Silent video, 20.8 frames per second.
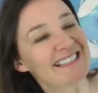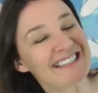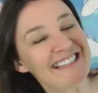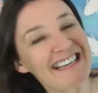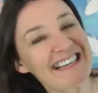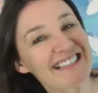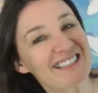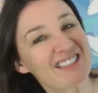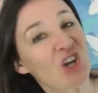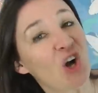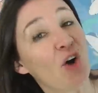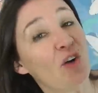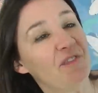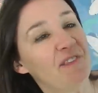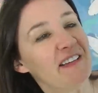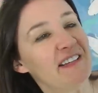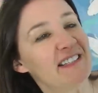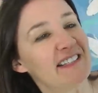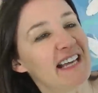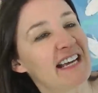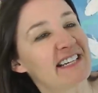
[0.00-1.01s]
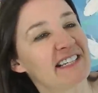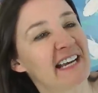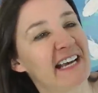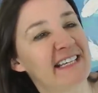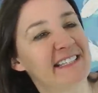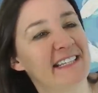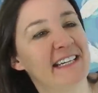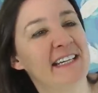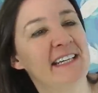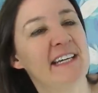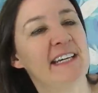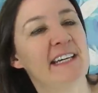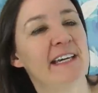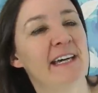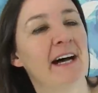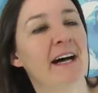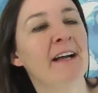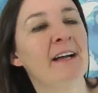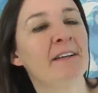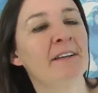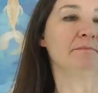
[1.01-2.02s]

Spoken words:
6 coffee sachets in here.